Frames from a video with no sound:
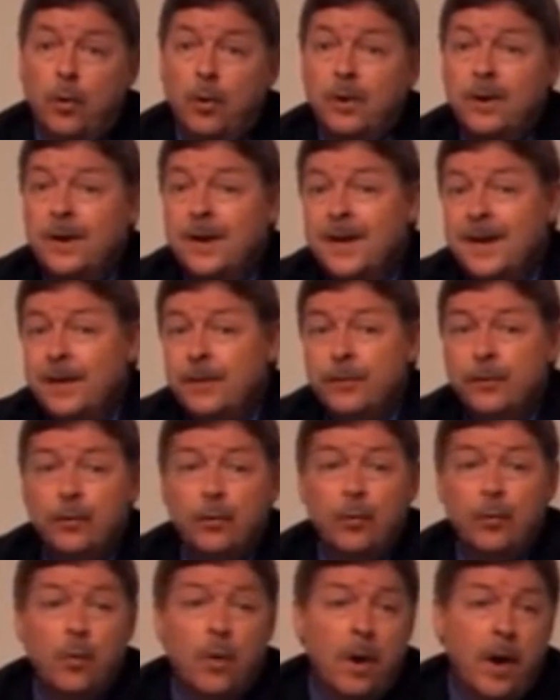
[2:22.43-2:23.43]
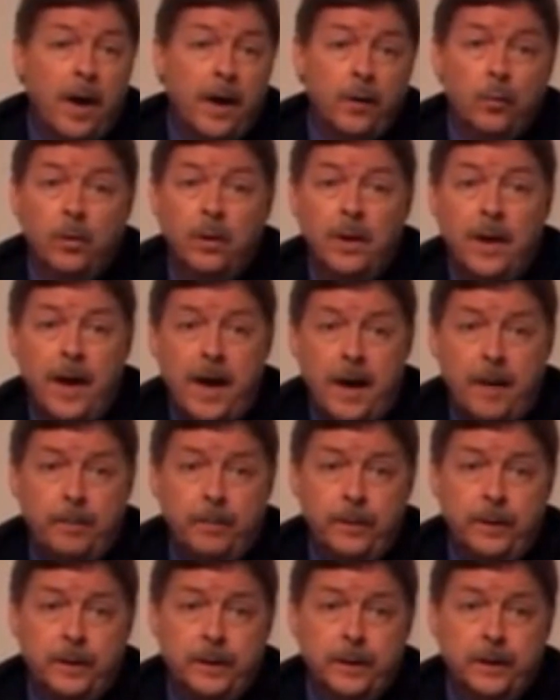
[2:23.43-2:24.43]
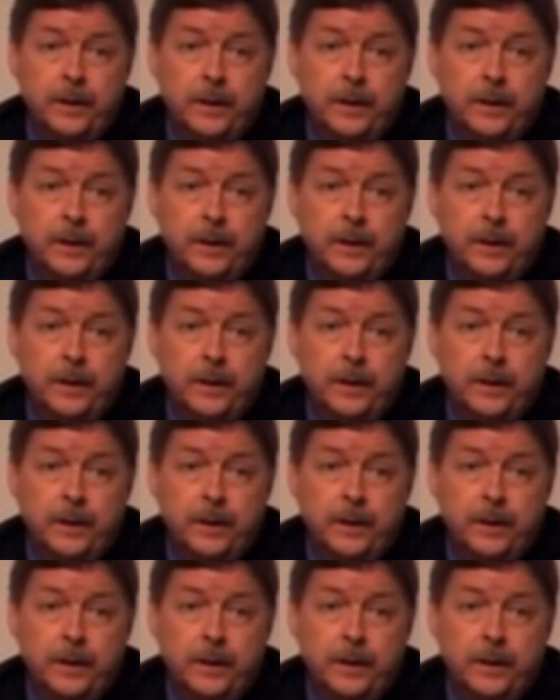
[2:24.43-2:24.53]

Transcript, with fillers: or neither one will happen.